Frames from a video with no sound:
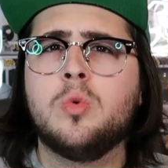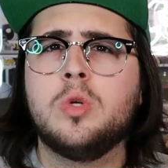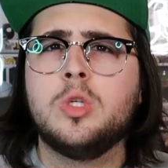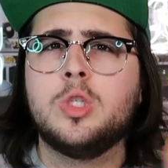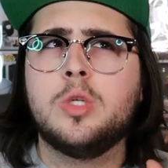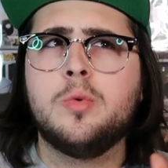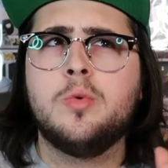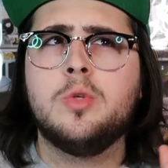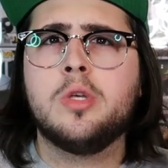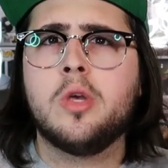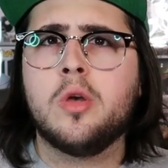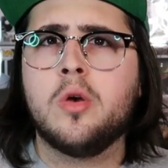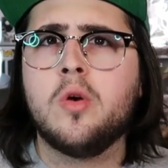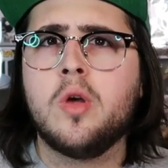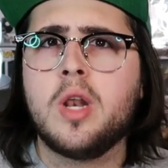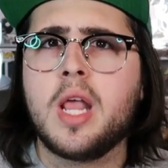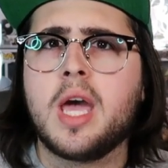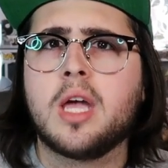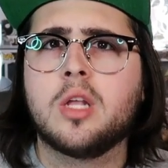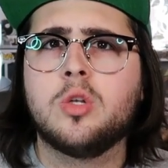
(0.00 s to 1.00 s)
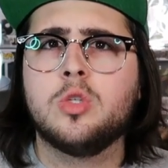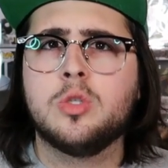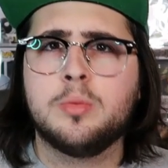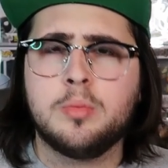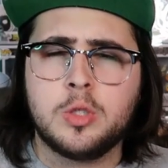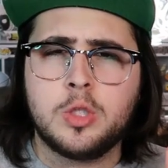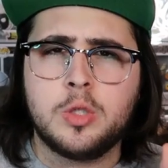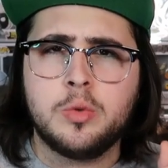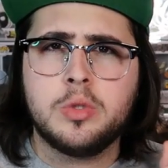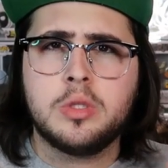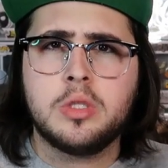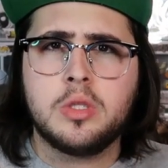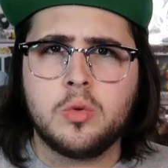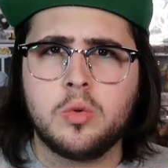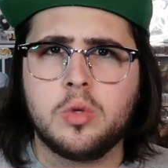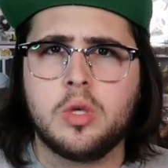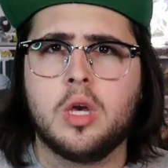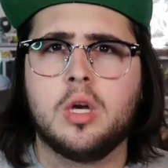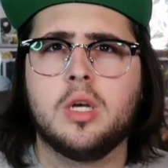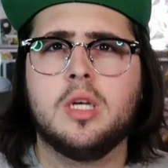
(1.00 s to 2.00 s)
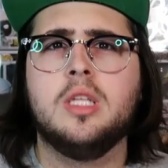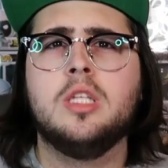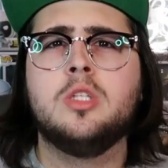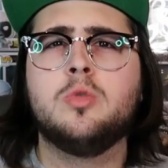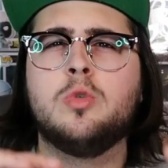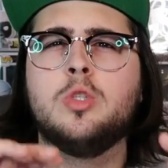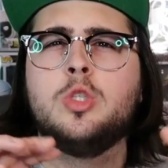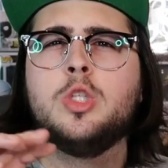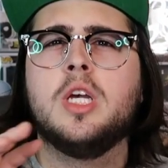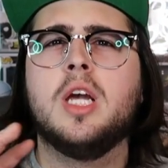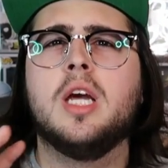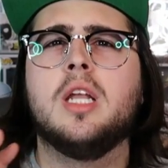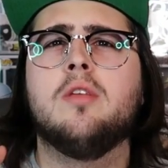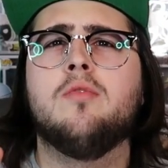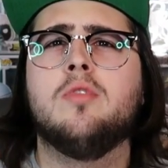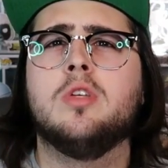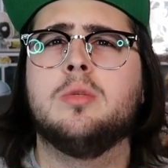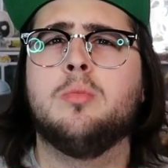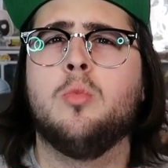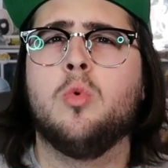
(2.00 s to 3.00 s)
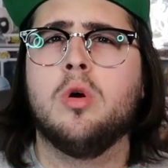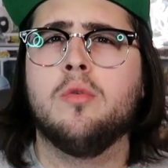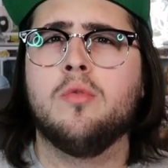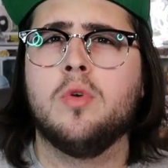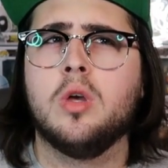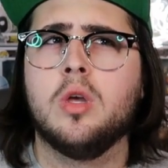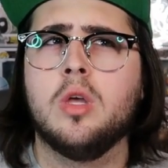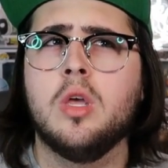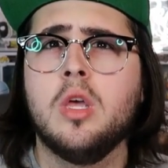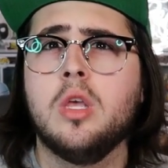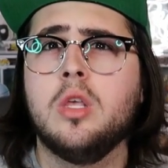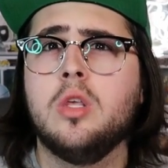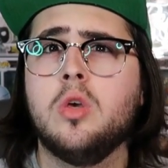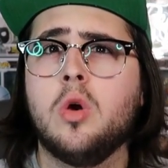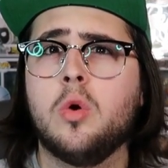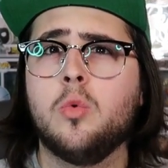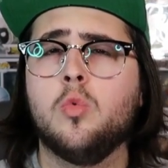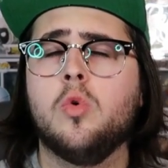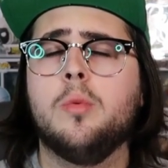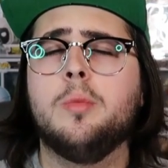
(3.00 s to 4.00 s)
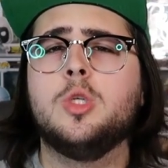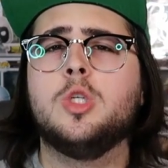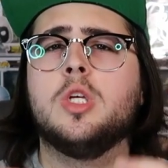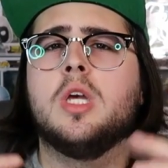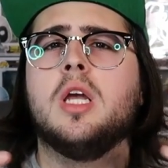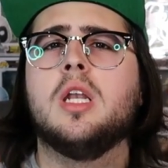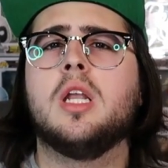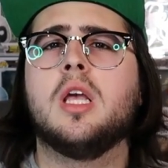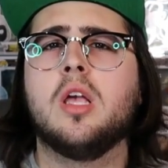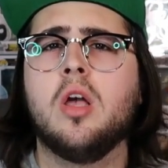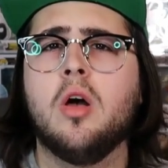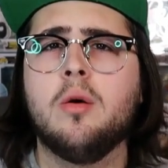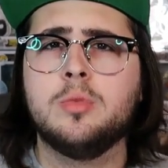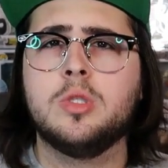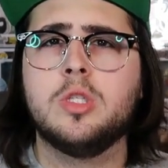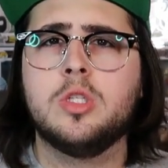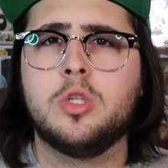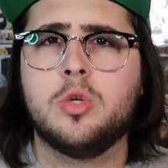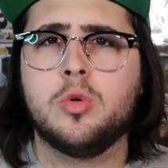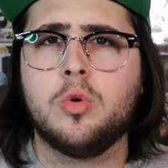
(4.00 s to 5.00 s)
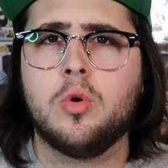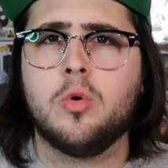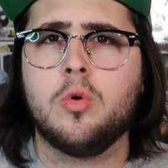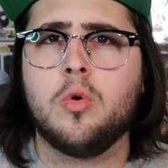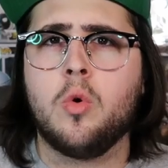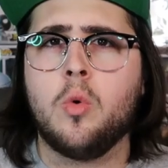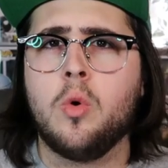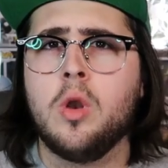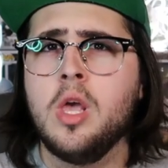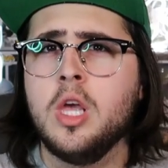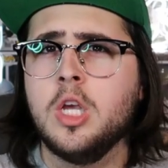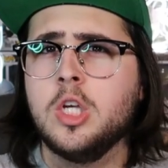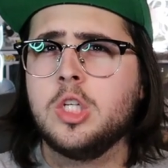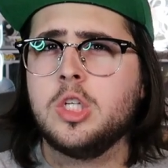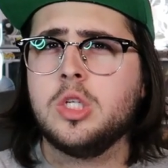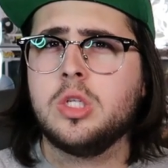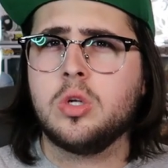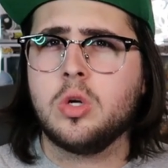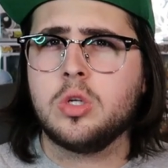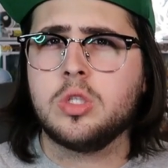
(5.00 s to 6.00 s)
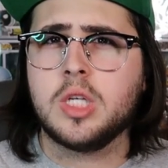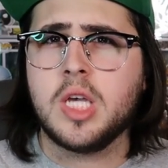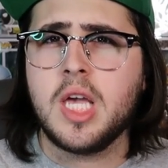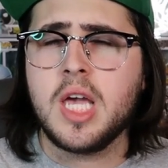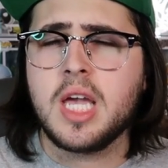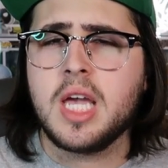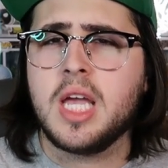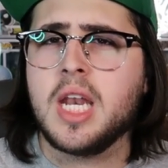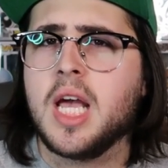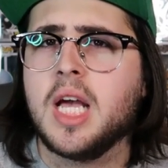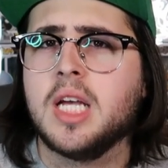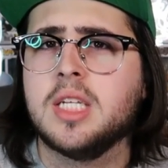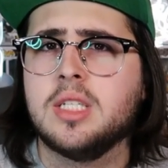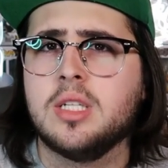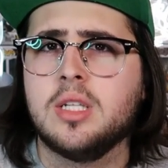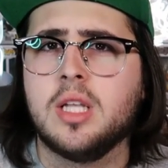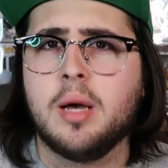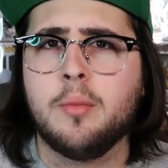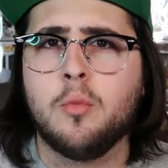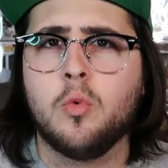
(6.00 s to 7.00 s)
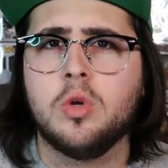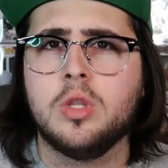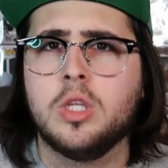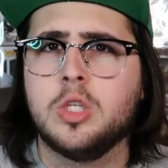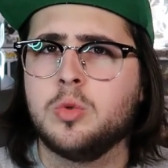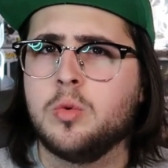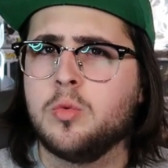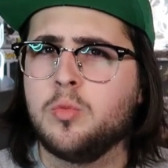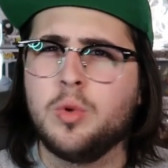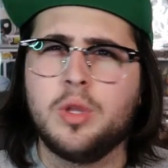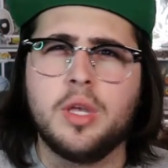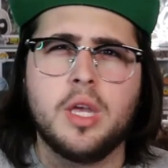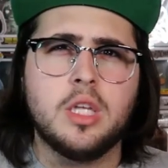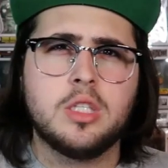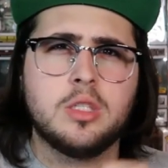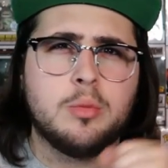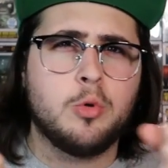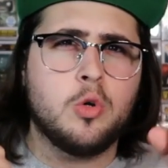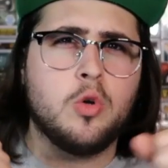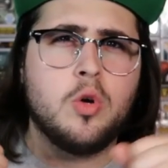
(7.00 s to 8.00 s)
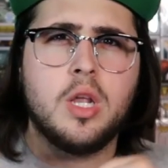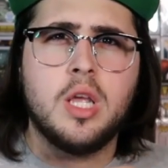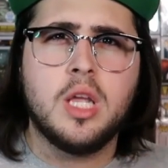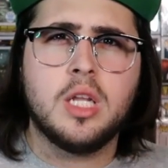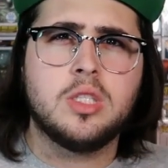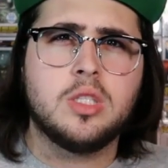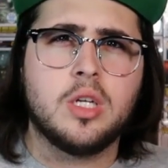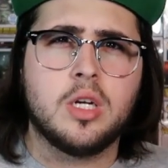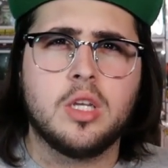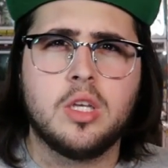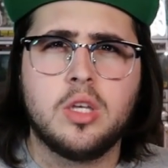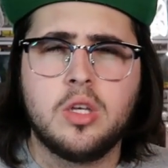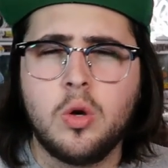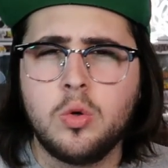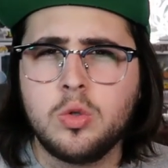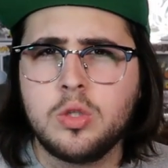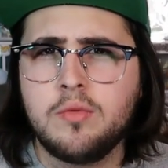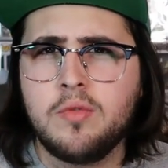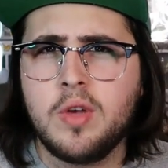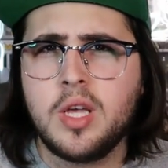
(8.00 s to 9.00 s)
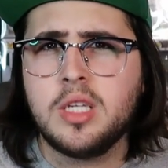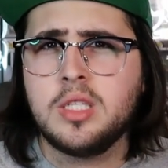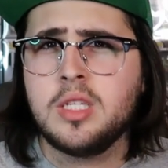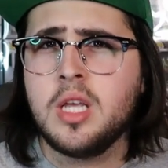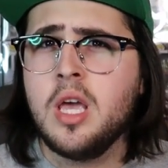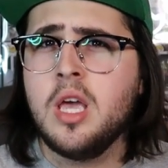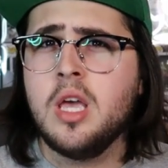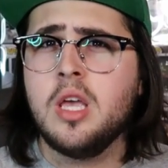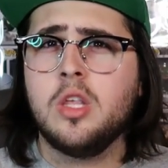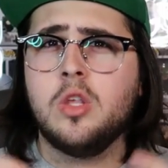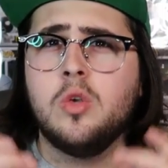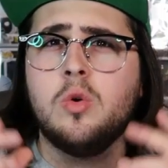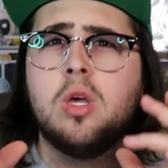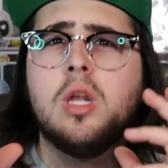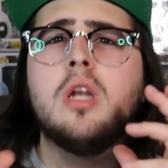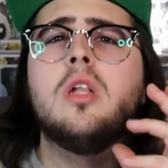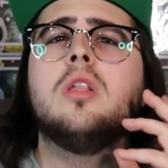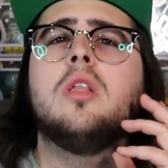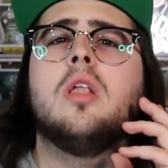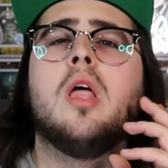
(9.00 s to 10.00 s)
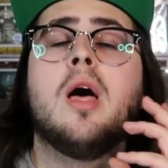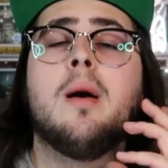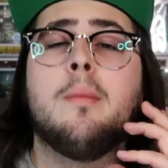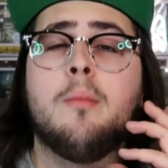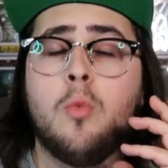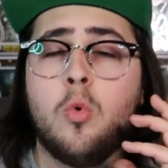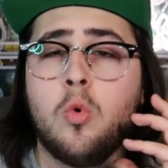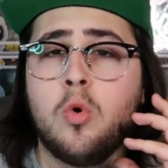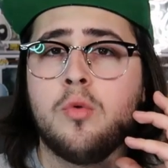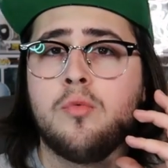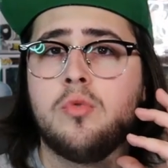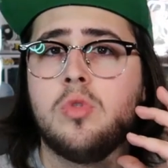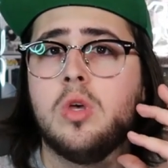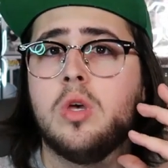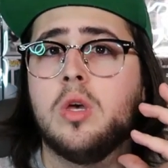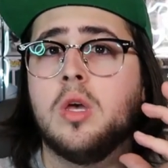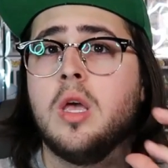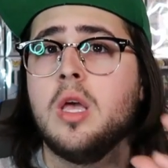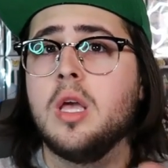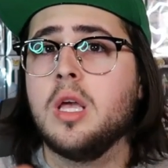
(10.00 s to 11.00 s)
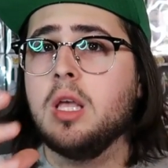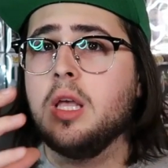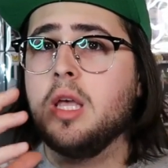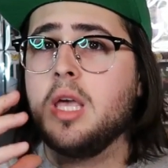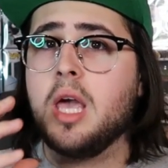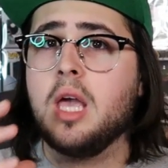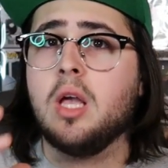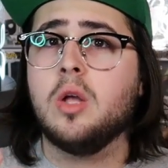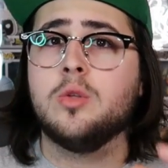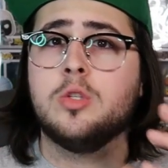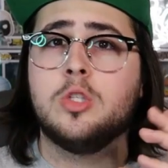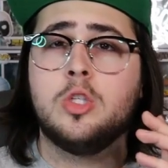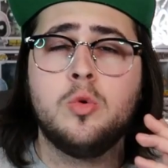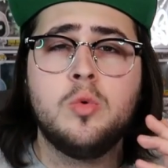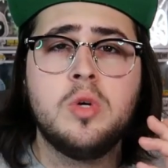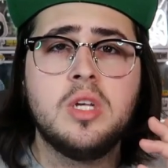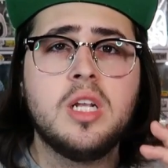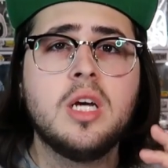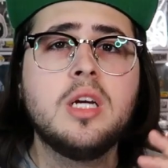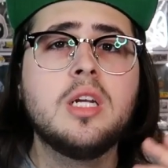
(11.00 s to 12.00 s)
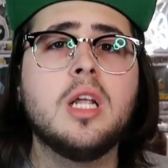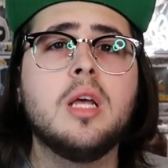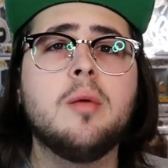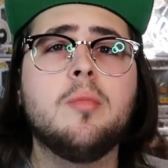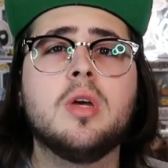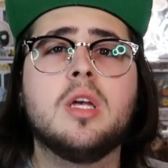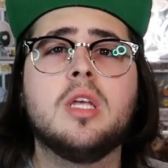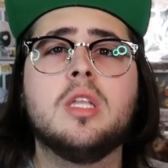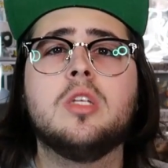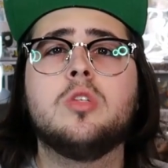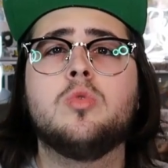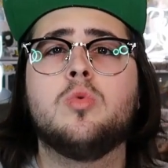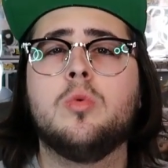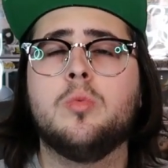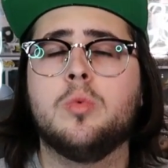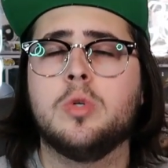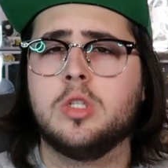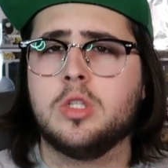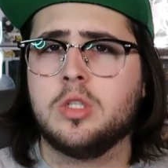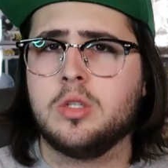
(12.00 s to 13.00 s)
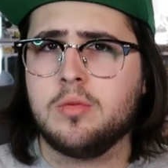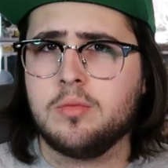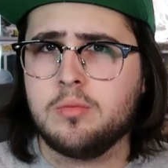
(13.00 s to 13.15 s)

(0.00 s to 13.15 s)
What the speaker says: one, she was a good actress, but she was still young. In this one, she kind of is more of a young woman. She kind of comes into her own. She starts kicking ass a lot more in this one. Really get some good hits on Ghostface. You get a lot more of the Gale Dewey dynamic in this one, which